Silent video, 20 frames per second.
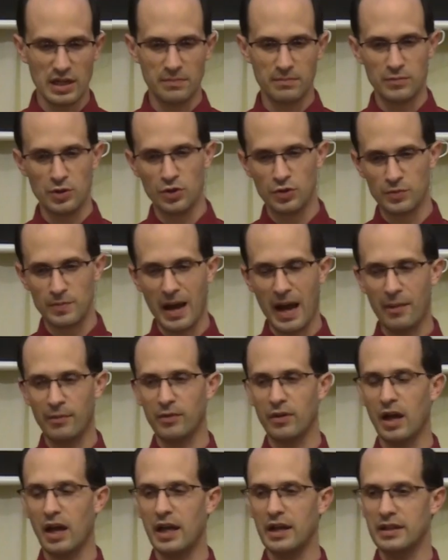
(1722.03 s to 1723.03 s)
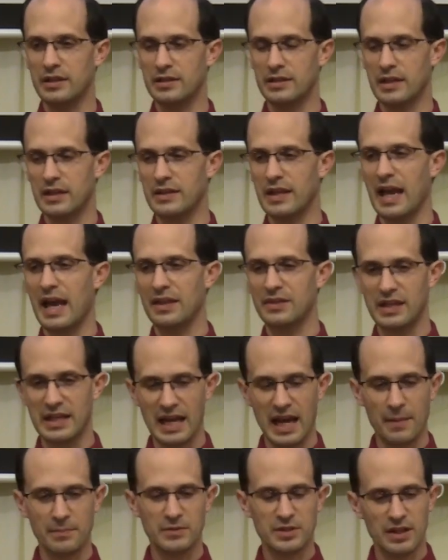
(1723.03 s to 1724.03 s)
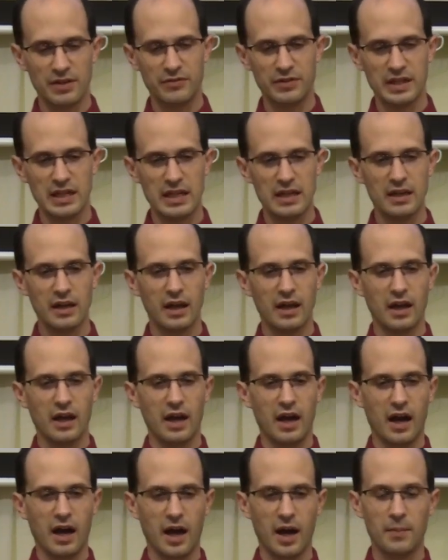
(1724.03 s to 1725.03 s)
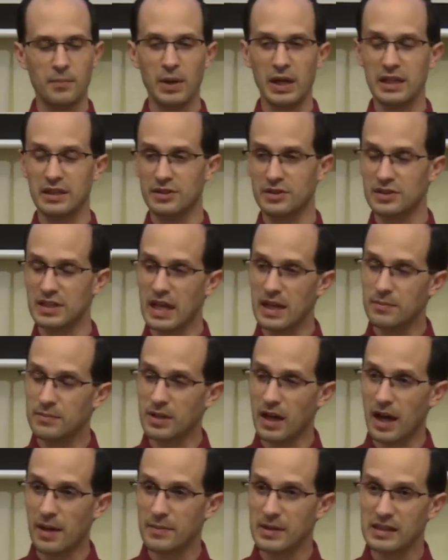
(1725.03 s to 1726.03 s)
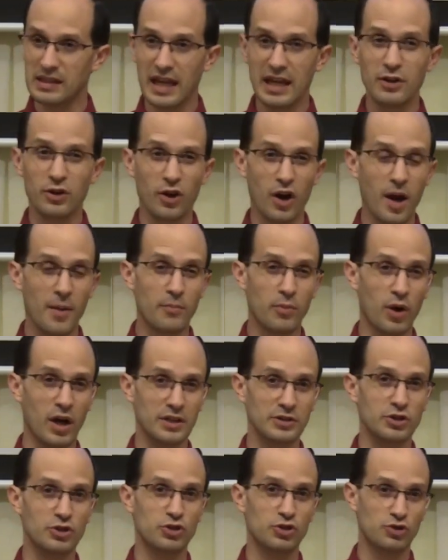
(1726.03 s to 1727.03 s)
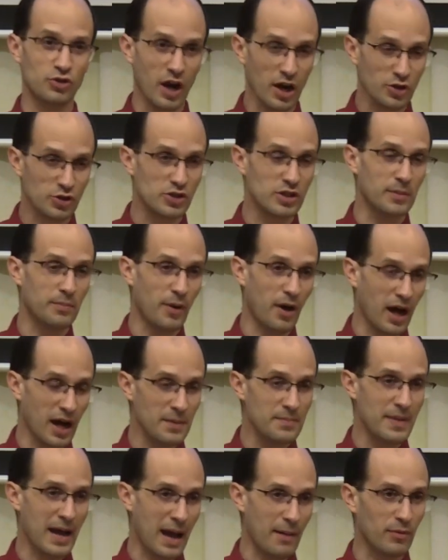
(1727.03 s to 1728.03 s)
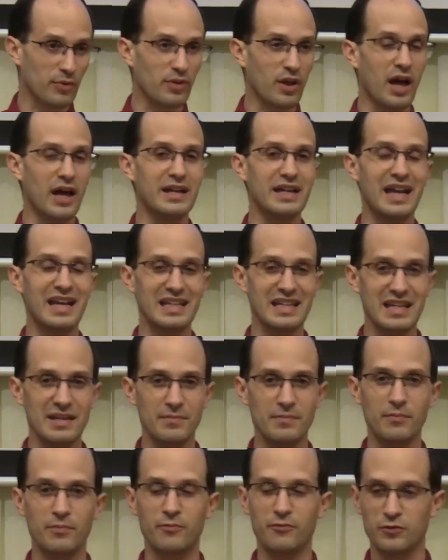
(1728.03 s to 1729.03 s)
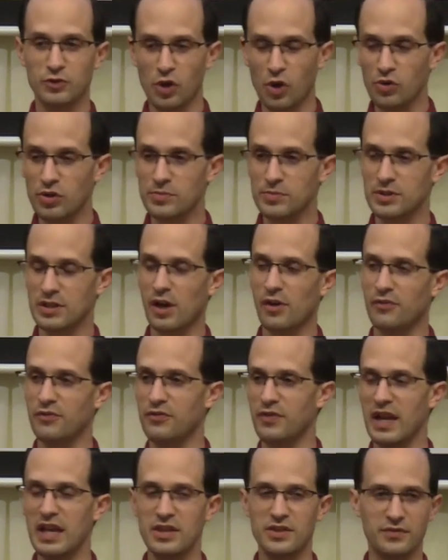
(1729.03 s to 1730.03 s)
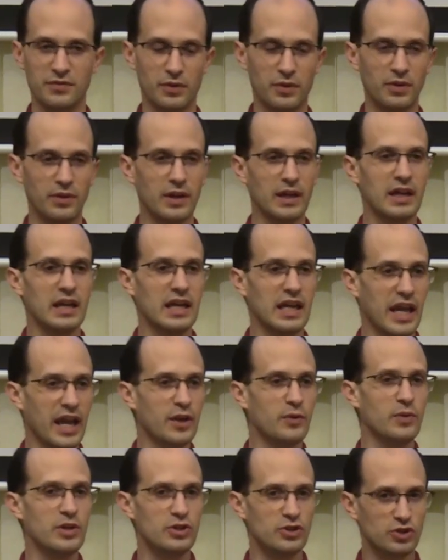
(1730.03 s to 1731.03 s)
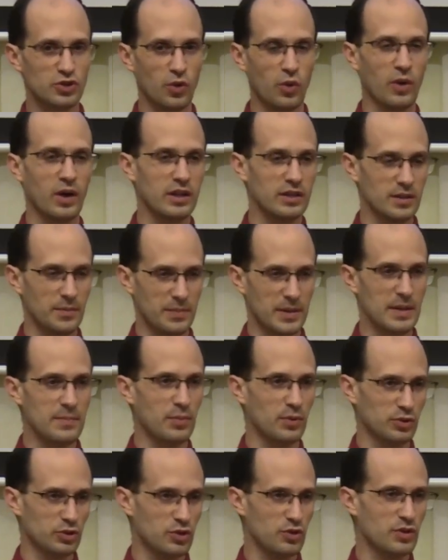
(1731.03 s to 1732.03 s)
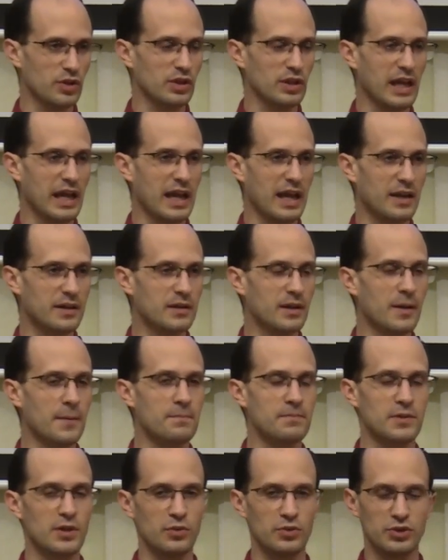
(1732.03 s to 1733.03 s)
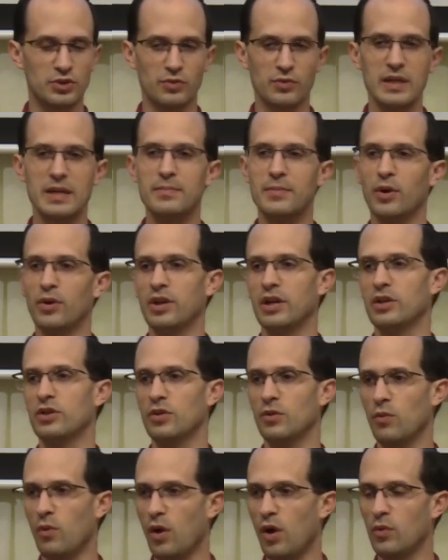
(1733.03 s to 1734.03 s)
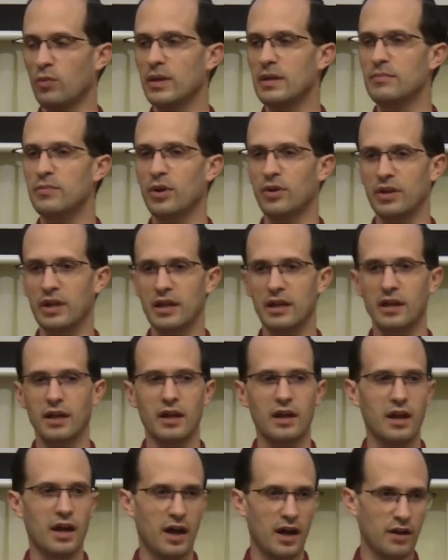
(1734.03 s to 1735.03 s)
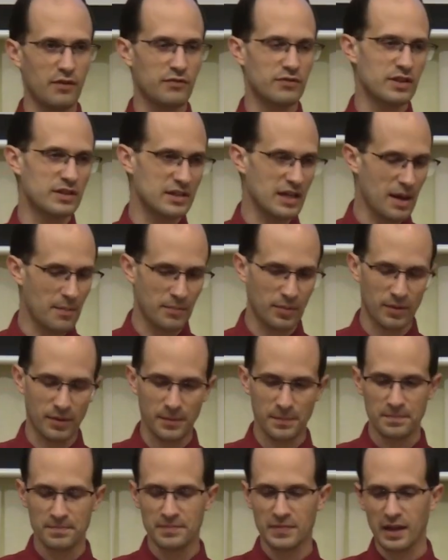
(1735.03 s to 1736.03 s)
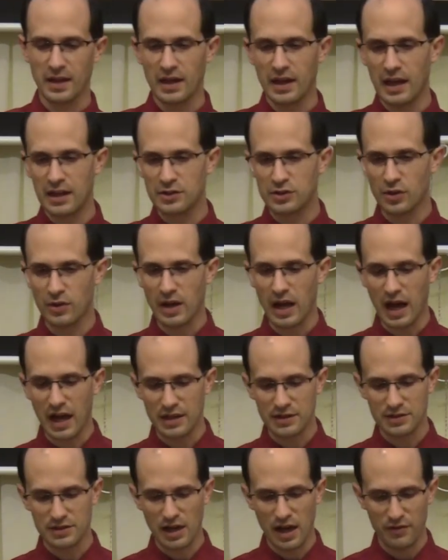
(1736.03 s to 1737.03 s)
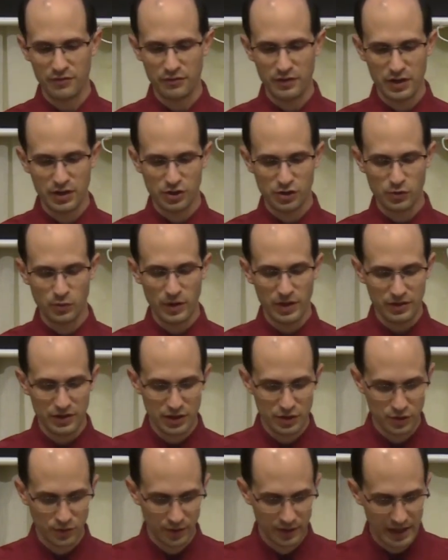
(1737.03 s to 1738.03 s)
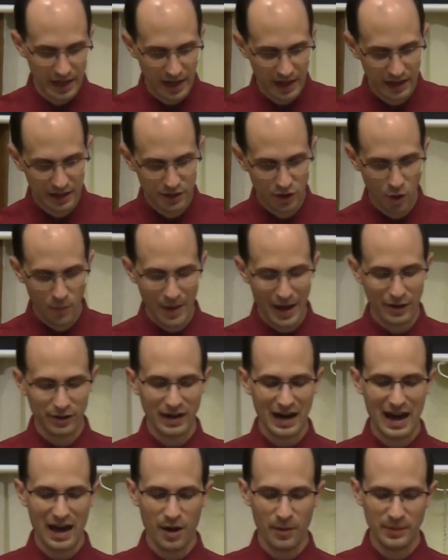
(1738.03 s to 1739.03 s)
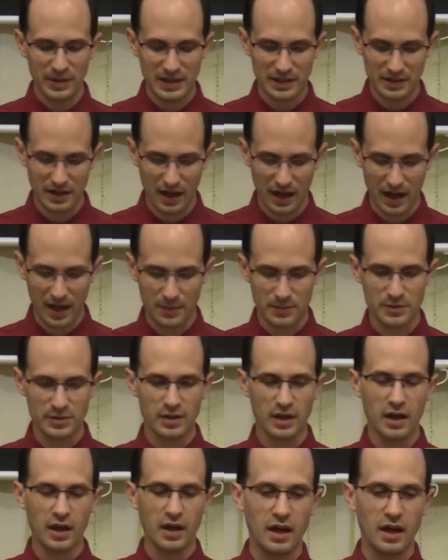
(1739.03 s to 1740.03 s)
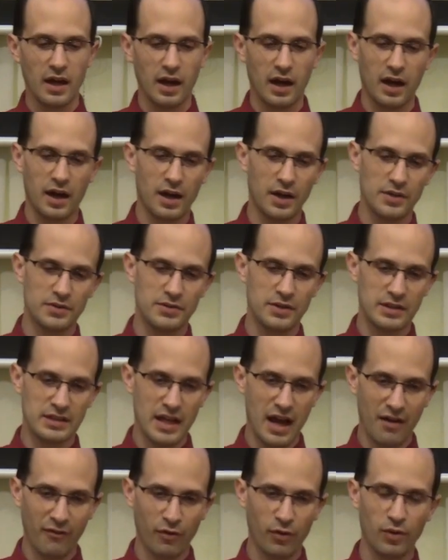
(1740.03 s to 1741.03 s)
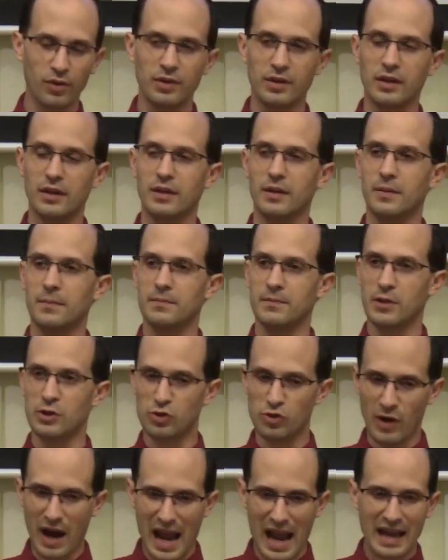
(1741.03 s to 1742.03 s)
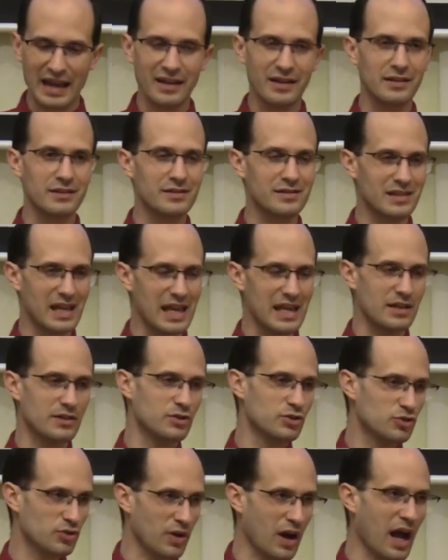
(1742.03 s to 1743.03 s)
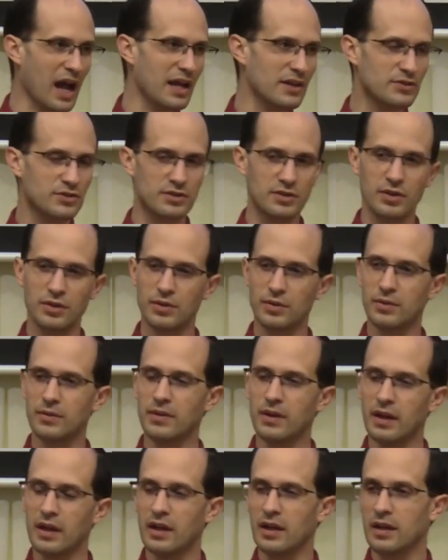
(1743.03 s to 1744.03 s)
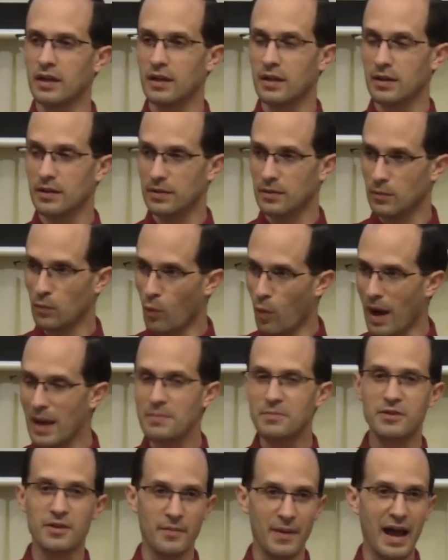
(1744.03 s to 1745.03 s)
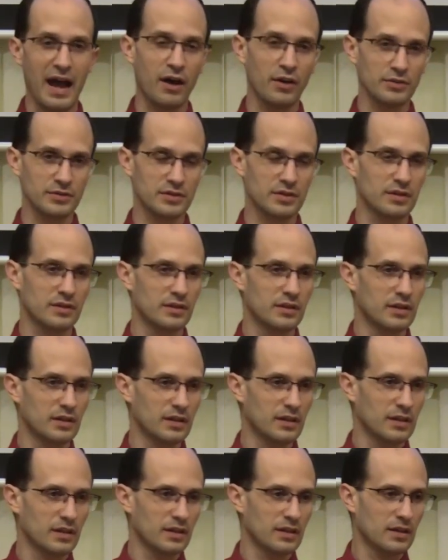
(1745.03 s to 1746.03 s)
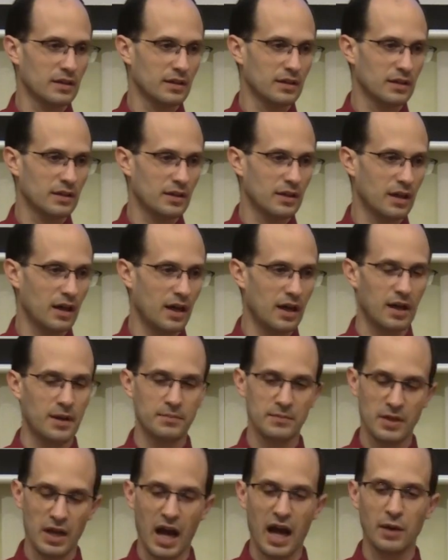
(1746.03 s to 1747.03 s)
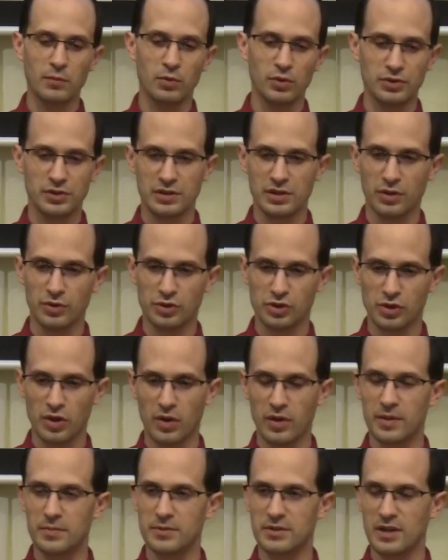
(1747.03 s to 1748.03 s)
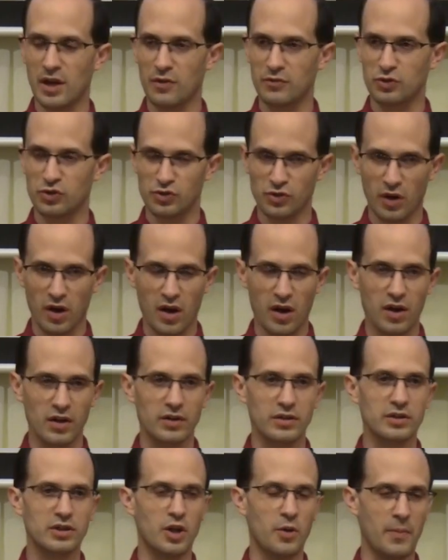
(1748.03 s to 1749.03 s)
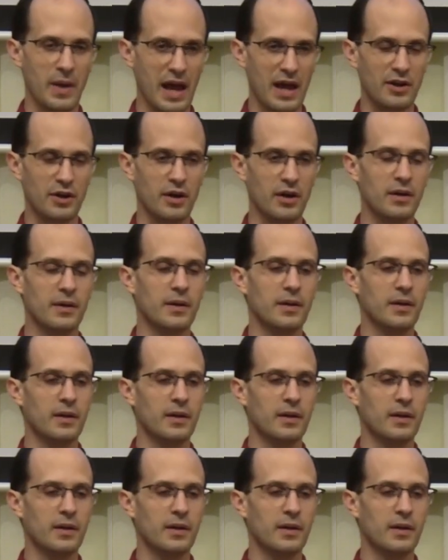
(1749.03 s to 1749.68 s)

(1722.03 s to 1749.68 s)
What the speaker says: used Babylon, and they had the captivity, but at the same time he later on brought destruction upon Babylon, and he showed himself faithful in restoring the people to the land. There was the rebuilding of the wall, rebuilding of the temple. And so God is not finished with Israel yet, and no matter how many times the devil, the dragon, Satan, tries to wipe them out, God will still show himself strong, no matter